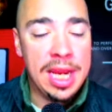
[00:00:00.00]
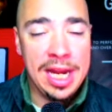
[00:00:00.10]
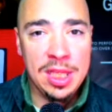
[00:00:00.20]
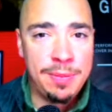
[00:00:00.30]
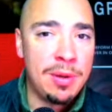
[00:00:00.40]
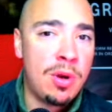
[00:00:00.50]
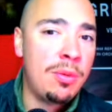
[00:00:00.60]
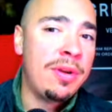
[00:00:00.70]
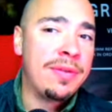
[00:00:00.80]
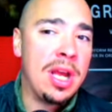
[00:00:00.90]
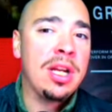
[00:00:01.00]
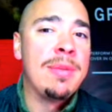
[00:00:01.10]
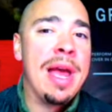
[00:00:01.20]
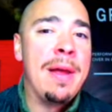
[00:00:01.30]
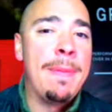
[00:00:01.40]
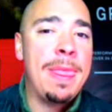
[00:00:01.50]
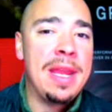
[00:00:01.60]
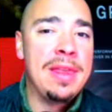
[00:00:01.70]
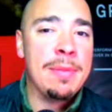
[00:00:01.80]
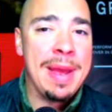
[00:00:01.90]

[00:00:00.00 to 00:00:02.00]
And it's been one we've talked about in the